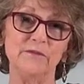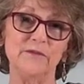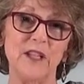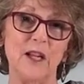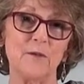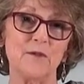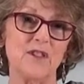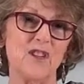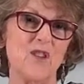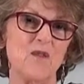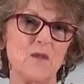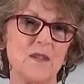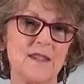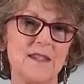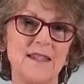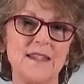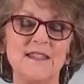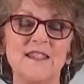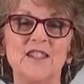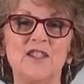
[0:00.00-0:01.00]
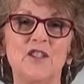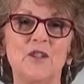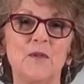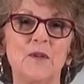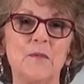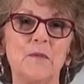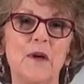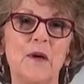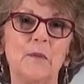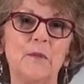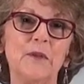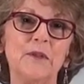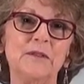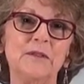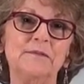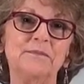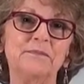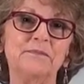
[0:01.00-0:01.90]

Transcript: That was always easy to remember.